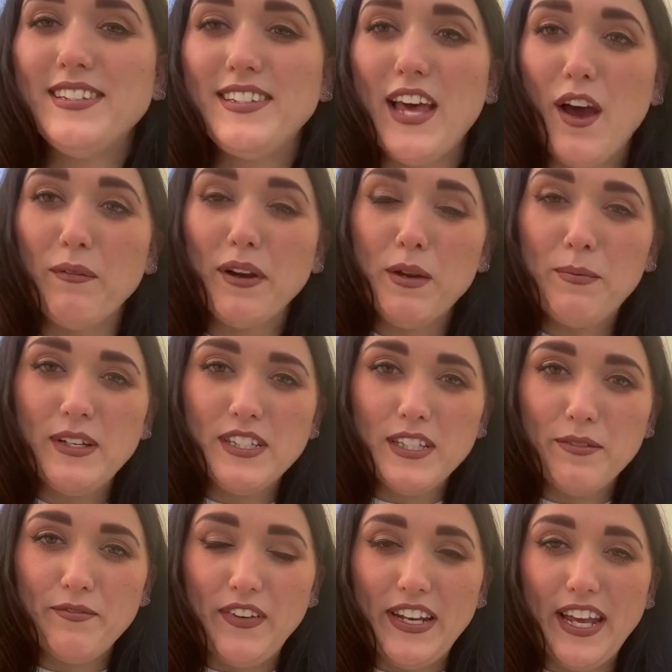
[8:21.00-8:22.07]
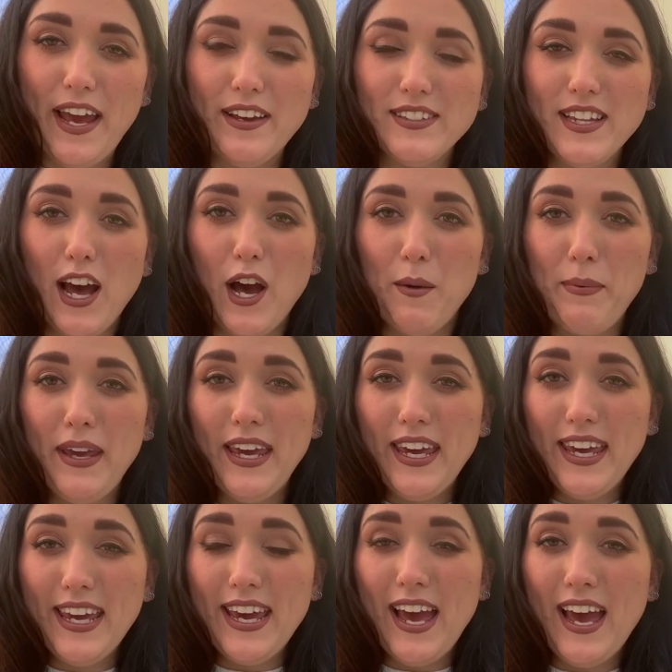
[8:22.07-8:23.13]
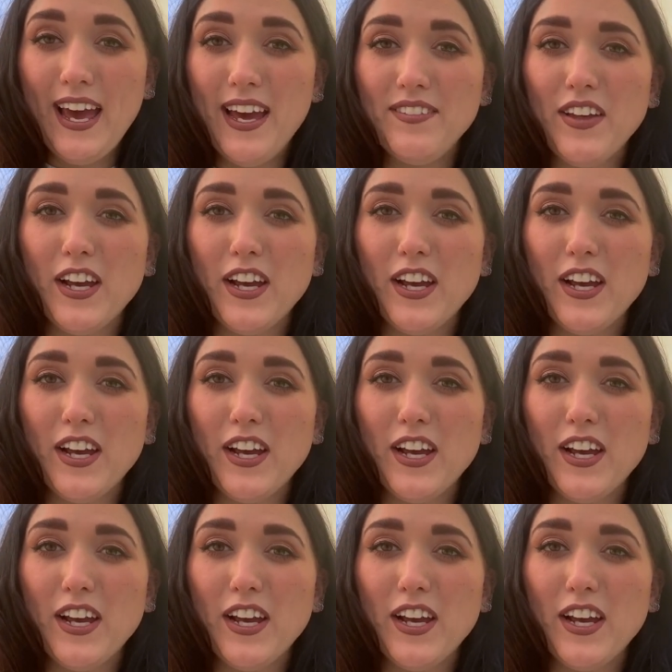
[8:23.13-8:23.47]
So I'm going to put some videos up here.